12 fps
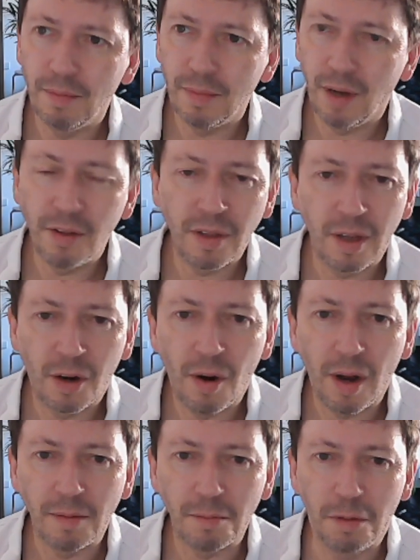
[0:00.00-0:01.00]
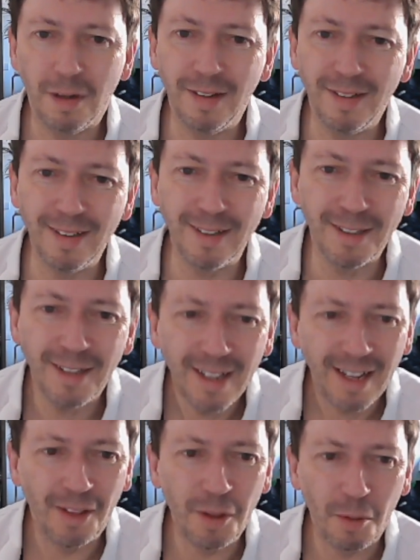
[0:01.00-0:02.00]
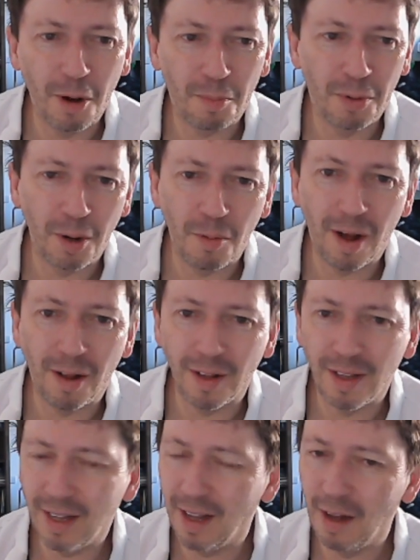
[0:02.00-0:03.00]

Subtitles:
think they're great, and they work pretty well.